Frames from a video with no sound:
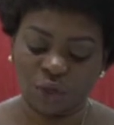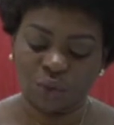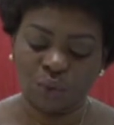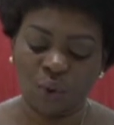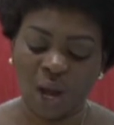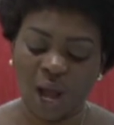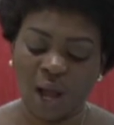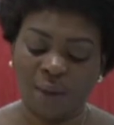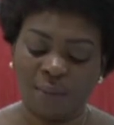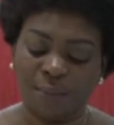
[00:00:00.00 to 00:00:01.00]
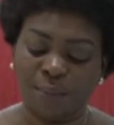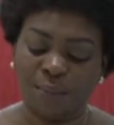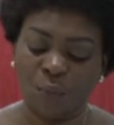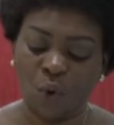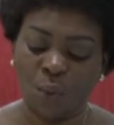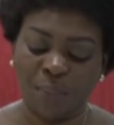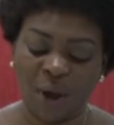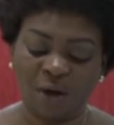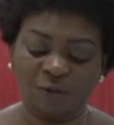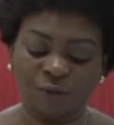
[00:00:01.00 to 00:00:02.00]
You are more
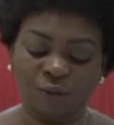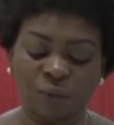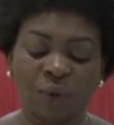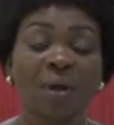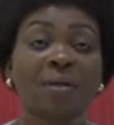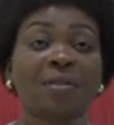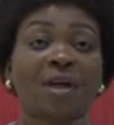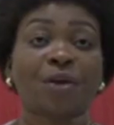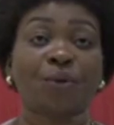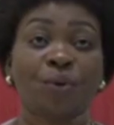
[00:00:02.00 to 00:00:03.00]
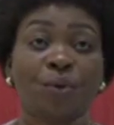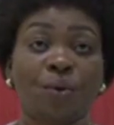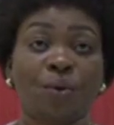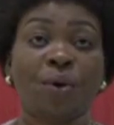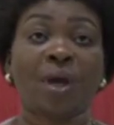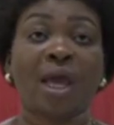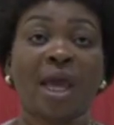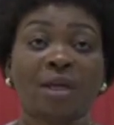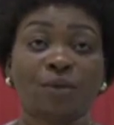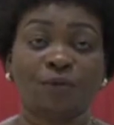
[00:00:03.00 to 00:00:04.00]
powerful than you know.
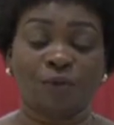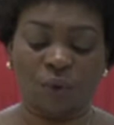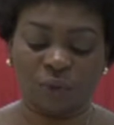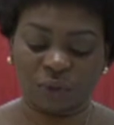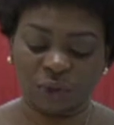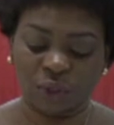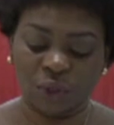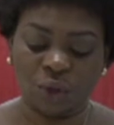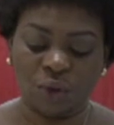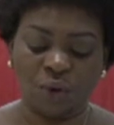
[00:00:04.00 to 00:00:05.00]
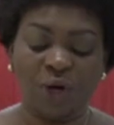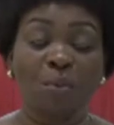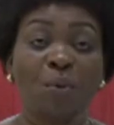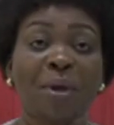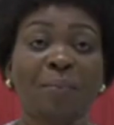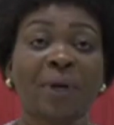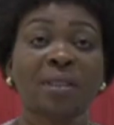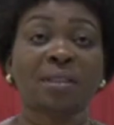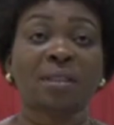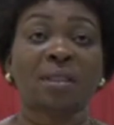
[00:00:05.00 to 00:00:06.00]
End of quote. Honorable
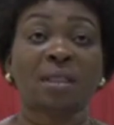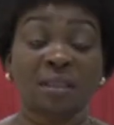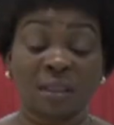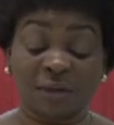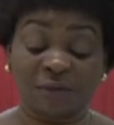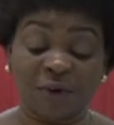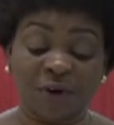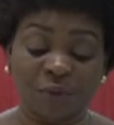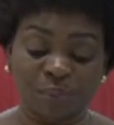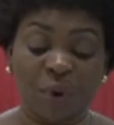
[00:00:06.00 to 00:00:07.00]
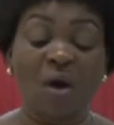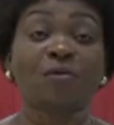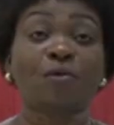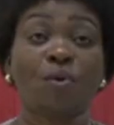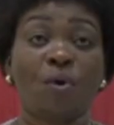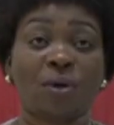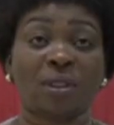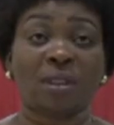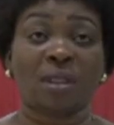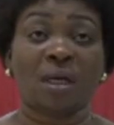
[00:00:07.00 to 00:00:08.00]
members, this is a very powerful
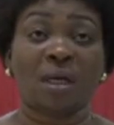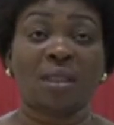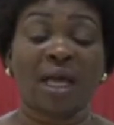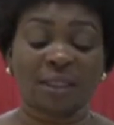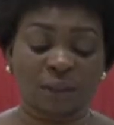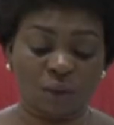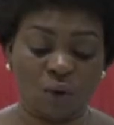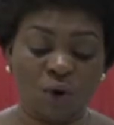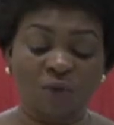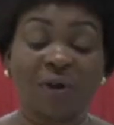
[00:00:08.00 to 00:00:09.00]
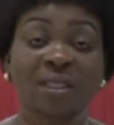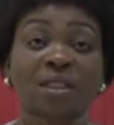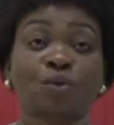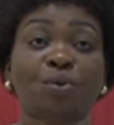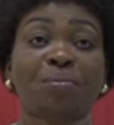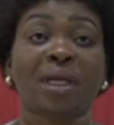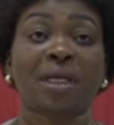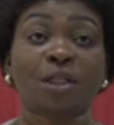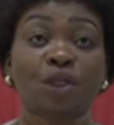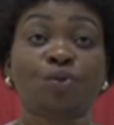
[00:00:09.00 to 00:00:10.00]
quote that all of us as women
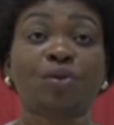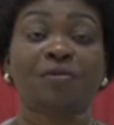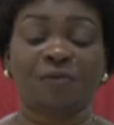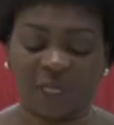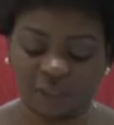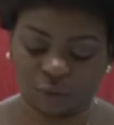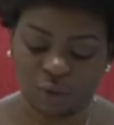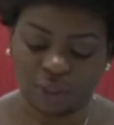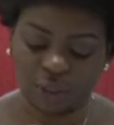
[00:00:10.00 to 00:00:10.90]
need to reflect on.